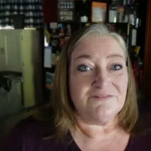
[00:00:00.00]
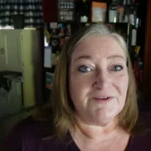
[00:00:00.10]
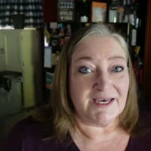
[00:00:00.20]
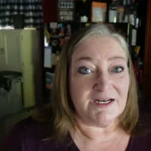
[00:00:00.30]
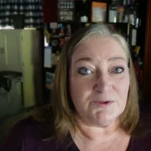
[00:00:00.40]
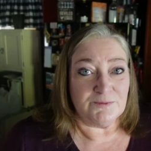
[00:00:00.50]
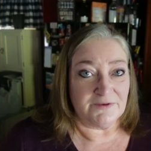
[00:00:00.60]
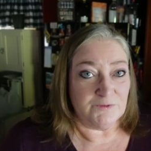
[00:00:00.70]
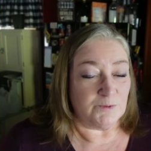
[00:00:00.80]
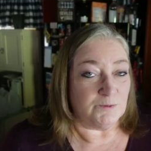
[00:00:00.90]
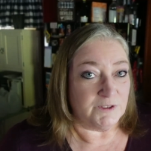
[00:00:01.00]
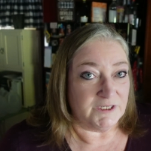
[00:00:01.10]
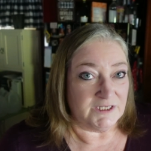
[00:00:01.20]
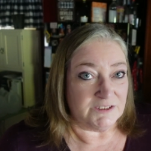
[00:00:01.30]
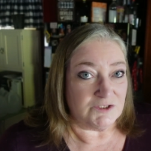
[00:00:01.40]
Fat around the
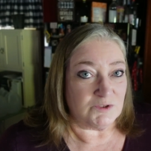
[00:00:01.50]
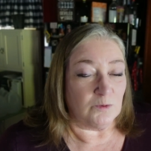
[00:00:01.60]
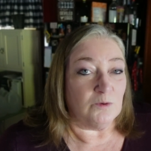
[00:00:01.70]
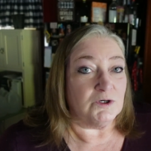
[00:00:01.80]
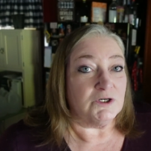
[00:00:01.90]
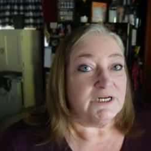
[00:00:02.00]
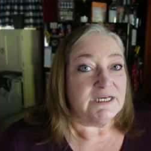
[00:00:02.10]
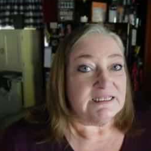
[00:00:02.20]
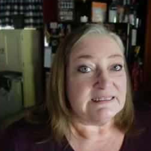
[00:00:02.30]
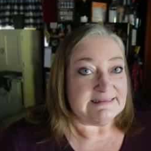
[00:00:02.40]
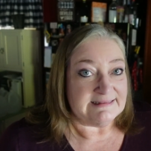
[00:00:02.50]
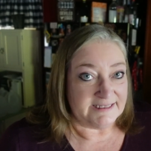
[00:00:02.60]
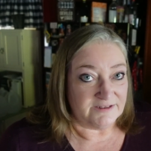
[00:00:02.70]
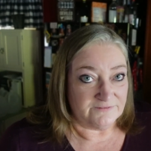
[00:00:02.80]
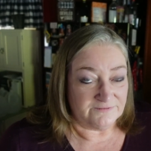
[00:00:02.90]
organs or
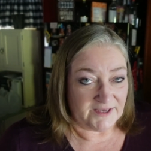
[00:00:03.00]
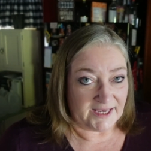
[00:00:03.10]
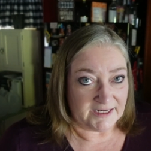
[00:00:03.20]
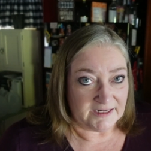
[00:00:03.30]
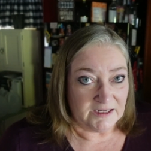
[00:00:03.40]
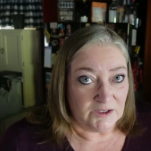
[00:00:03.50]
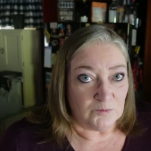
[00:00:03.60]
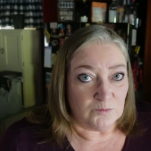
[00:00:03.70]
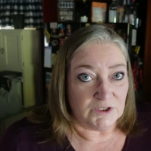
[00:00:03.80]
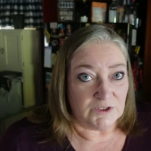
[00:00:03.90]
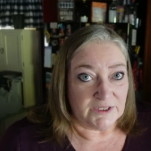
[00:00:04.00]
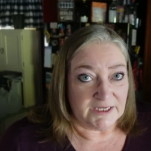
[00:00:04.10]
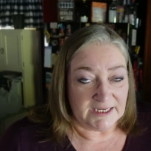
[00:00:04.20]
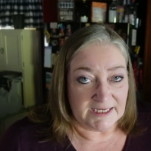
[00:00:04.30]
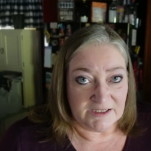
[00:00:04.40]
leaf fat will
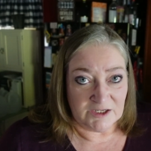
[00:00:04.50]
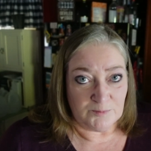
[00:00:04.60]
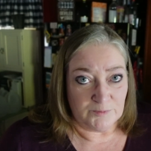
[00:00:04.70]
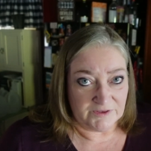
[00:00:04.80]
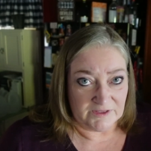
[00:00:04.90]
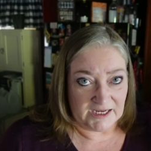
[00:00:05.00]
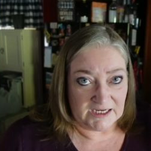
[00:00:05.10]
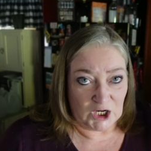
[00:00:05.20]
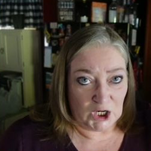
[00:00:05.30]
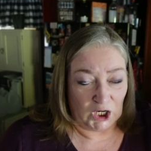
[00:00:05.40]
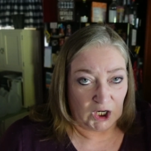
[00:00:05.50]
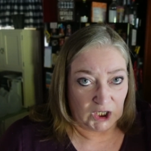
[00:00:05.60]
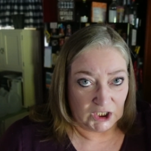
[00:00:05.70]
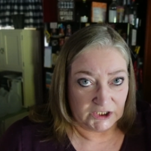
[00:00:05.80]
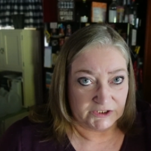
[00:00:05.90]
end up with a
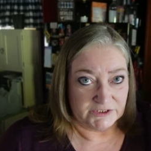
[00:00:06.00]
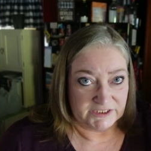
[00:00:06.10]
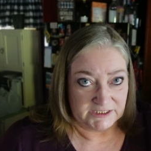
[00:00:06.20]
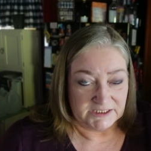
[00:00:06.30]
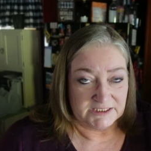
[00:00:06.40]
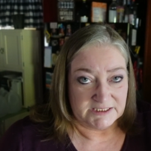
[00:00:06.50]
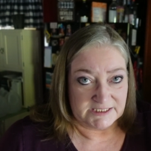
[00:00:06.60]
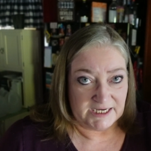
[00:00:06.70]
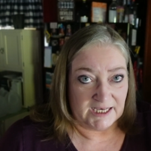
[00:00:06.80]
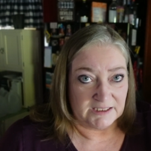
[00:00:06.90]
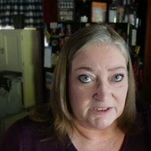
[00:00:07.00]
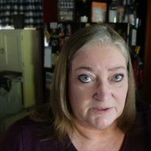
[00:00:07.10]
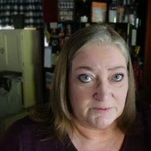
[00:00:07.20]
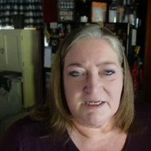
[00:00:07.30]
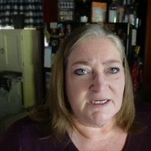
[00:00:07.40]
hard
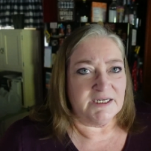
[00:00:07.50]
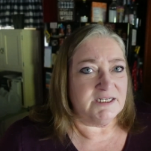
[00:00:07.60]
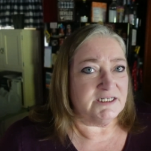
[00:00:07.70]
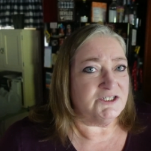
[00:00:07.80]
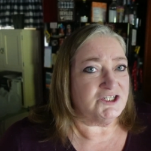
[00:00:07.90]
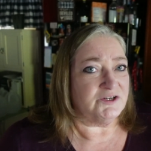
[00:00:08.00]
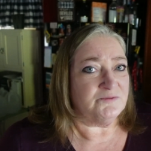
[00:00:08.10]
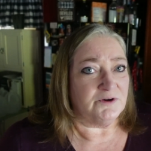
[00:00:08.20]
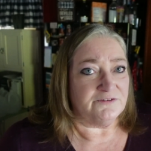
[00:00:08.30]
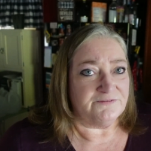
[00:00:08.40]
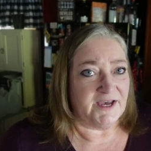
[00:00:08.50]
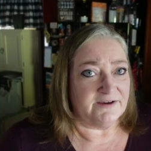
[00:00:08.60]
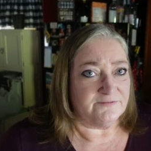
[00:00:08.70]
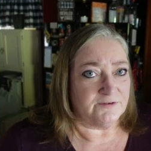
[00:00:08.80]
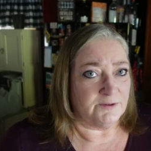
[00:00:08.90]
tallow and in general,
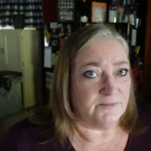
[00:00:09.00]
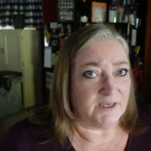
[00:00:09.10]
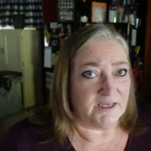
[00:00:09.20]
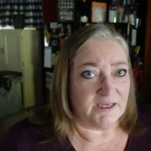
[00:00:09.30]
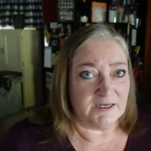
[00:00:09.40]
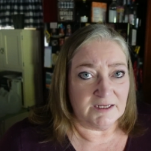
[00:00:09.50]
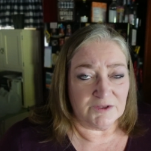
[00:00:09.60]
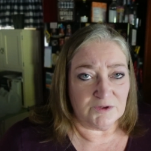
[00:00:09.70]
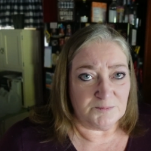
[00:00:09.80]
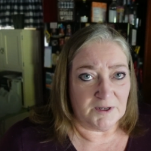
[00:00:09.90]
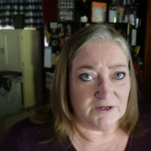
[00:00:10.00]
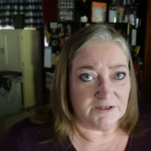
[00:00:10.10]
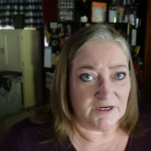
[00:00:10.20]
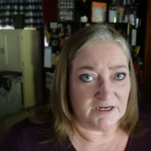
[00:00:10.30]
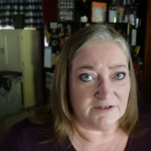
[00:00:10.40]
fat from any other
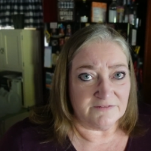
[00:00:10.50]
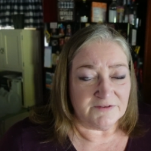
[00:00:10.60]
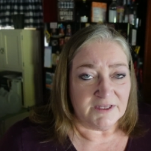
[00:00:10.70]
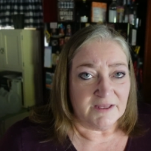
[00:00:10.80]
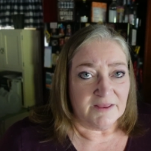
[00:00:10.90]
part of